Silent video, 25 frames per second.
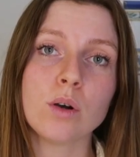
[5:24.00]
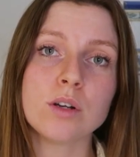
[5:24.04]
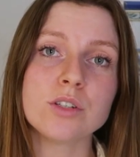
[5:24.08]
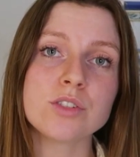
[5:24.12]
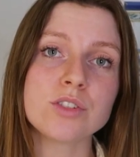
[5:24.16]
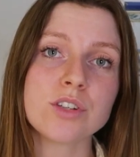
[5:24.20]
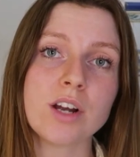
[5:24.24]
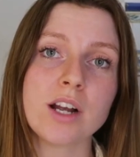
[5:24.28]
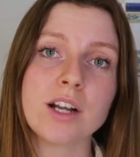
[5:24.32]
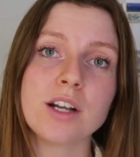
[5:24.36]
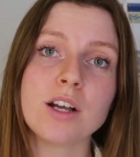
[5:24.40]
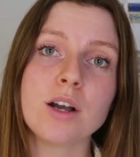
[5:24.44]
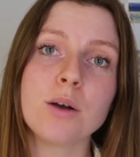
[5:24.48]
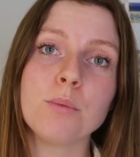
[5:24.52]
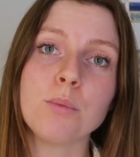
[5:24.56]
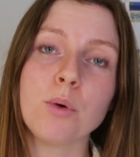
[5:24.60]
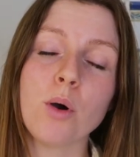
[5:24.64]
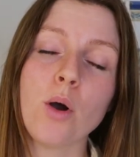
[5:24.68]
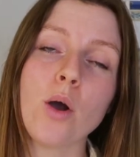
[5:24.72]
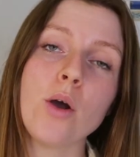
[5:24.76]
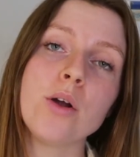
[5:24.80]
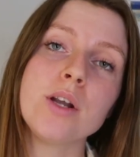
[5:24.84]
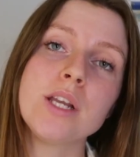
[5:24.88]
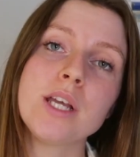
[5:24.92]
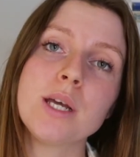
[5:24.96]
CoinTracker
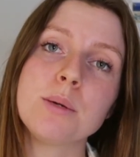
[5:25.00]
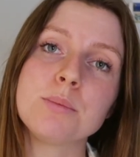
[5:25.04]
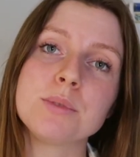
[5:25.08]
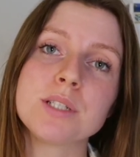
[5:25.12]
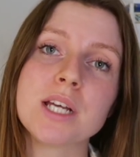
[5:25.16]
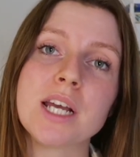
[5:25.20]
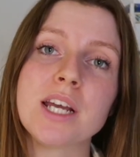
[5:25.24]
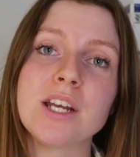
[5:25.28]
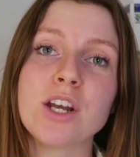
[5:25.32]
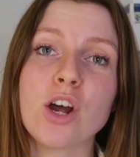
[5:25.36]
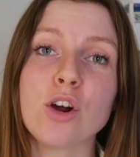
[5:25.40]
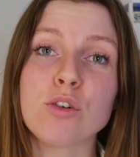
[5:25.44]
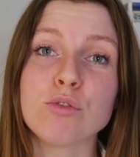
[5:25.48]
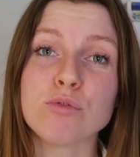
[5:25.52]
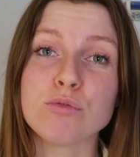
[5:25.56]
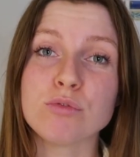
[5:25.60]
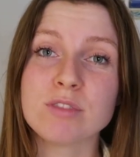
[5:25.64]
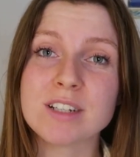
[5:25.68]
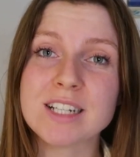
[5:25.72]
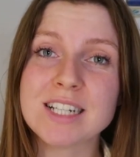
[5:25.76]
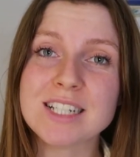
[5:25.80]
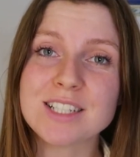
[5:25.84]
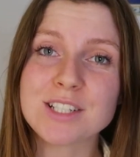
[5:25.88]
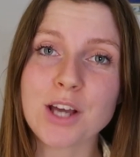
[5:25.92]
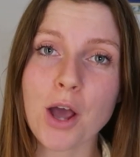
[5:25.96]
will only obtain a
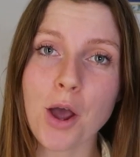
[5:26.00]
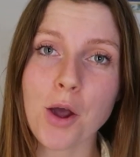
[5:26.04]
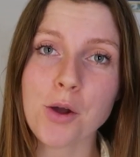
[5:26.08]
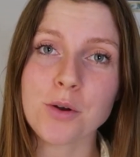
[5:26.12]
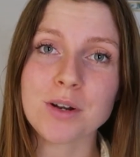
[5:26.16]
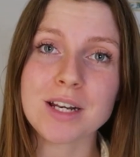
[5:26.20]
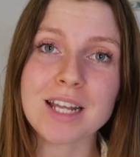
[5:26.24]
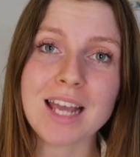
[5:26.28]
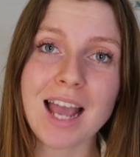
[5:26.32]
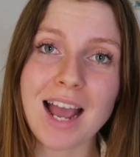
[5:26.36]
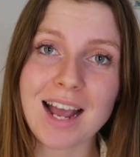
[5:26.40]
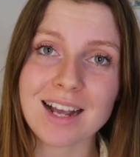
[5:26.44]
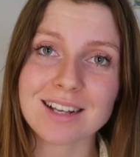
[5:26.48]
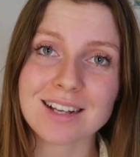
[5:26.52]
read-only